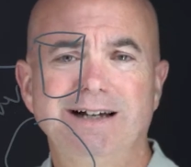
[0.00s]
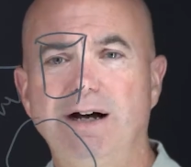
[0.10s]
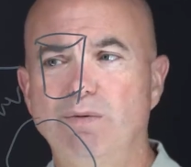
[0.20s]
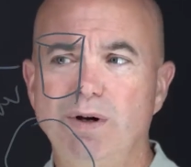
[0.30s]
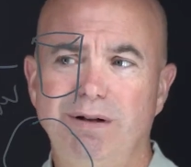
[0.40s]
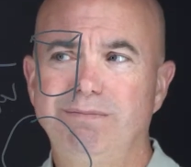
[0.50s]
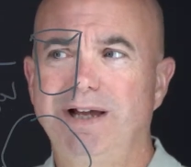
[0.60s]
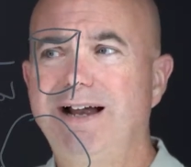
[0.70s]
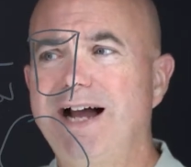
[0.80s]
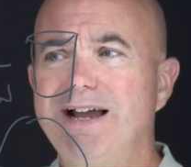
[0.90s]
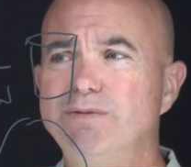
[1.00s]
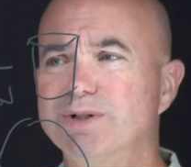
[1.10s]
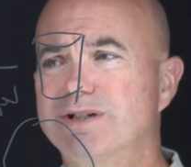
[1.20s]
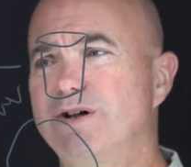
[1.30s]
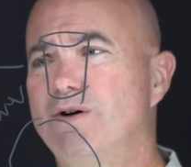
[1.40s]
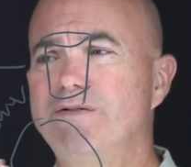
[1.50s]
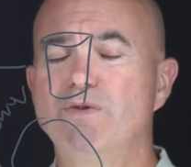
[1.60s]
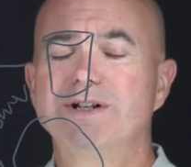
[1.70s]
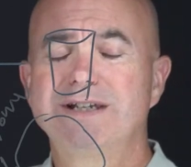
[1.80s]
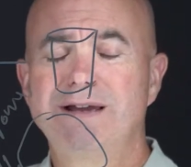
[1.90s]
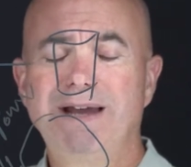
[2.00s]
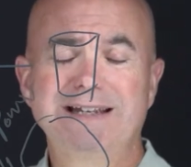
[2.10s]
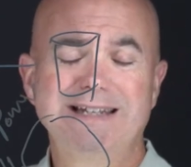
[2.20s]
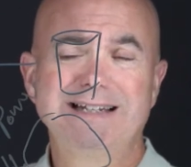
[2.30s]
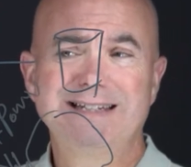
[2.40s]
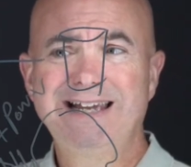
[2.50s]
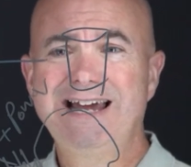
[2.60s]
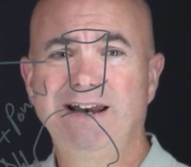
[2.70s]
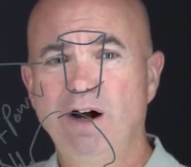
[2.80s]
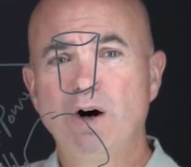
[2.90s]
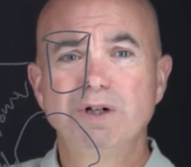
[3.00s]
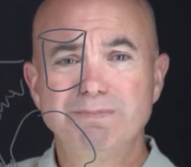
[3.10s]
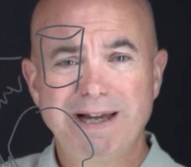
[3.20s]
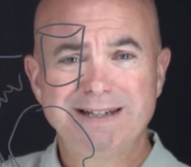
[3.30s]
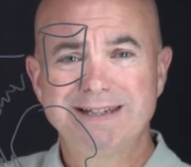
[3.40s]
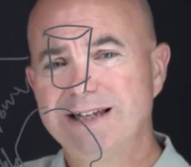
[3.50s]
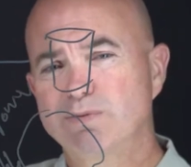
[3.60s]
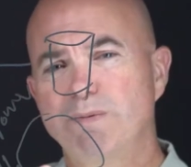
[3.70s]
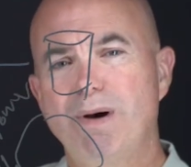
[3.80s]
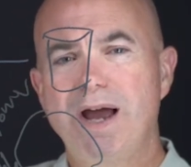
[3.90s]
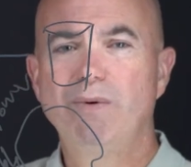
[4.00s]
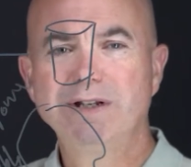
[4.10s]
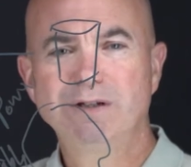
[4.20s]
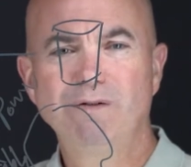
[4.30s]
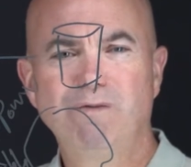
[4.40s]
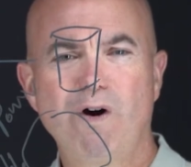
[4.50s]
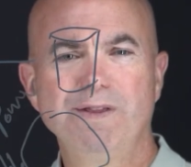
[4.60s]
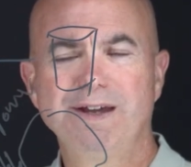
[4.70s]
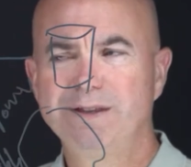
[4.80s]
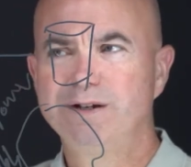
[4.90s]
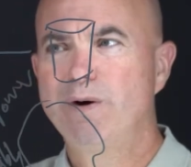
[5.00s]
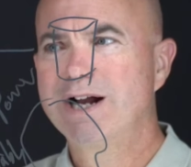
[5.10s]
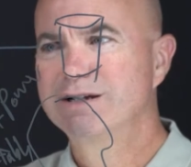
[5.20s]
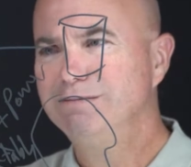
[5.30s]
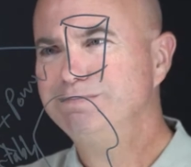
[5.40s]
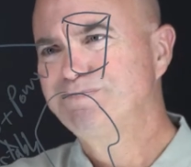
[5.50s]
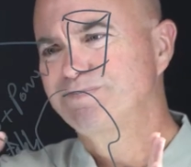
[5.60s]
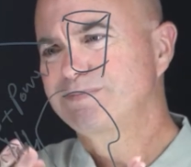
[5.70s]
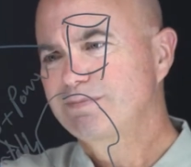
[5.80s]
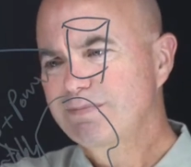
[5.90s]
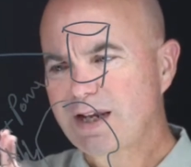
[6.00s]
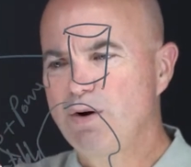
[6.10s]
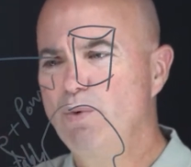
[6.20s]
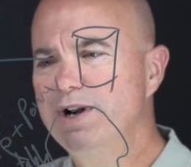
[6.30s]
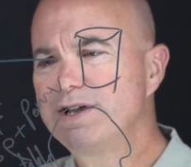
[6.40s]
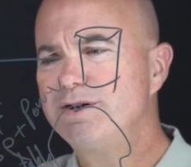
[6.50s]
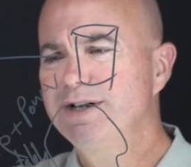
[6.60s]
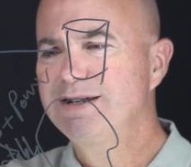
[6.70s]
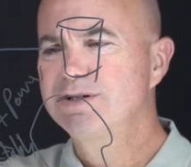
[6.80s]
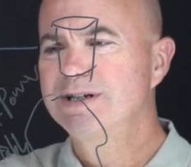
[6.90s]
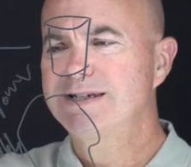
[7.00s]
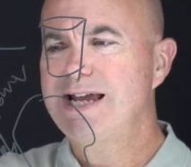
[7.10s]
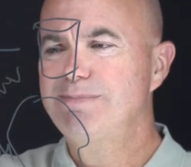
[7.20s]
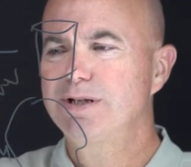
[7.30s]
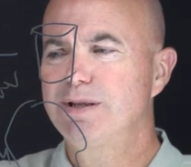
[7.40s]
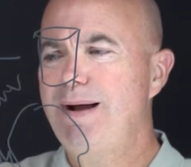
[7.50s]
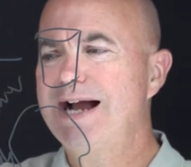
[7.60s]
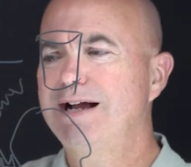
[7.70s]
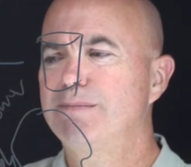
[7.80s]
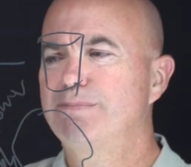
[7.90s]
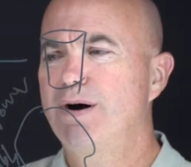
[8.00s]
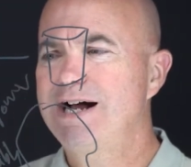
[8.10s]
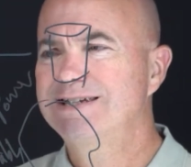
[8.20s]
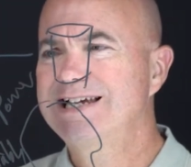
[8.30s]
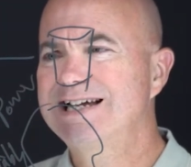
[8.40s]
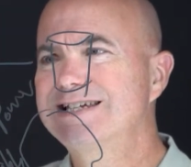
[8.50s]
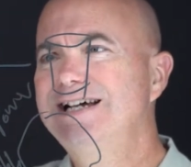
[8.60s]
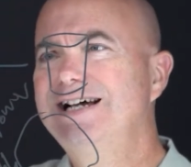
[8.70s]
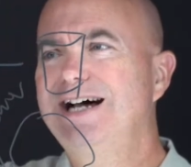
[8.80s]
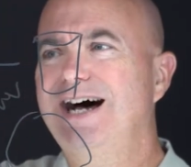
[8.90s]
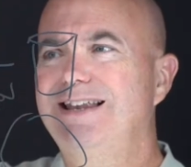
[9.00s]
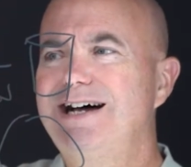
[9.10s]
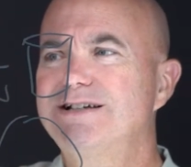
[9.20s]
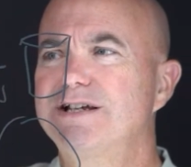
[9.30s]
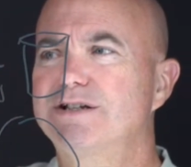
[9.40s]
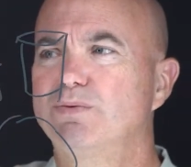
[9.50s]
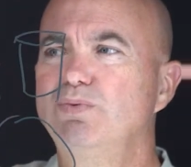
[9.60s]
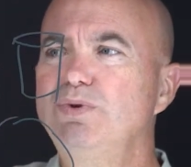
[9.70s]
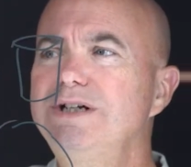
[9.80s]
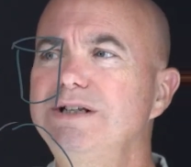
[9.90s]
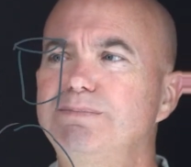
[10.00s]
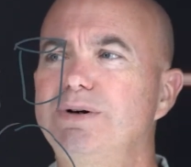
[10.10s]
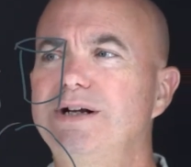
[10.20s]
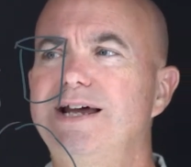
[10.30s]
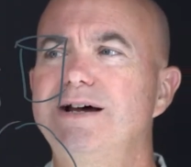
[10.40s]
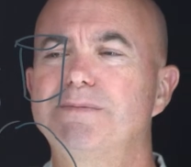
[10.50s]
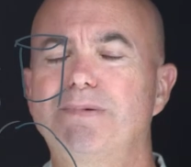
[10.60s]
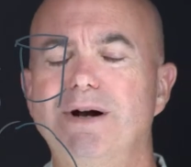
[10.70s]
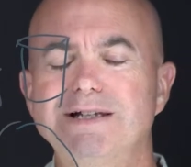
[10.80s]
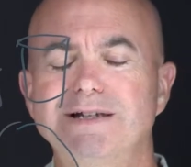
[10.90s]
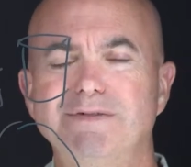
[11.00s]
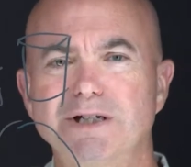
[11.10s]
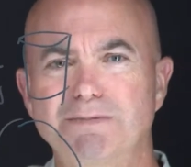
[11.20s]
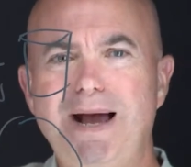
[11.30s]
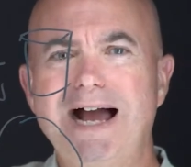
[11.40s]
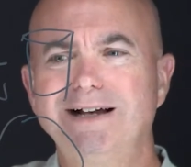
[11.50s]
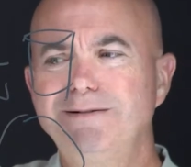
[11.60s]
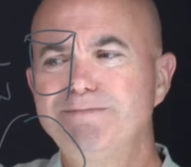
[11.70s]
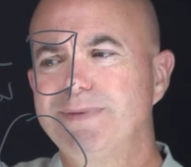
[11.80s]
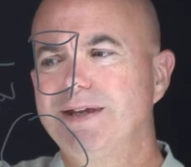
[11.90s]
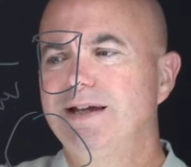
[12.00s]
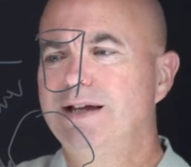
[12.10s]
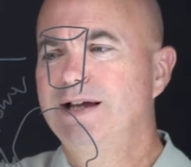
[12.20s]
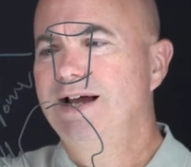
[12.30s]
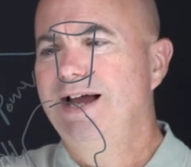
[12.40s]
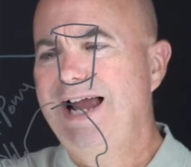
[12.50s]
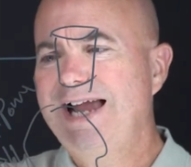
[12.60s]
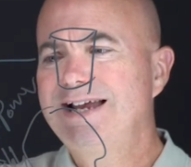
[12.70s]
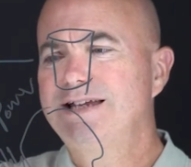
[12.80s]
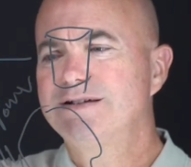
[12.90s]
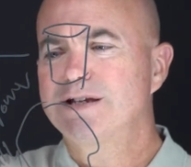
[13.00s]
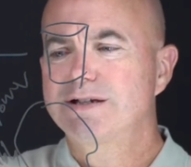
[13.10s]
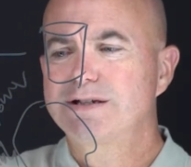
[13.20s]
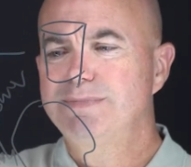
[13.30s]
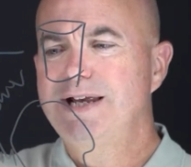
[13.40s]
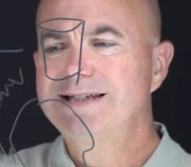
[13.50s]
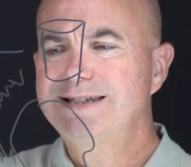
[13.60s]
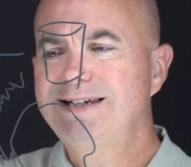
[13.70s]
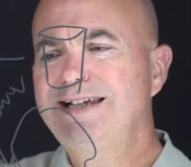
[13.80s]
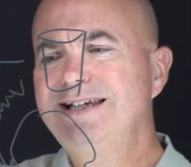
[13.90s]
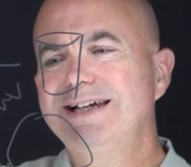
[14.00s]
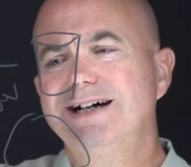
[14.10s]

I almost don't even want to say makes sense again. It always made sense. We probably went too far the other direction. Reintroducing tape to the backup process allows us to really bring down the price of disk backup and gives us some density,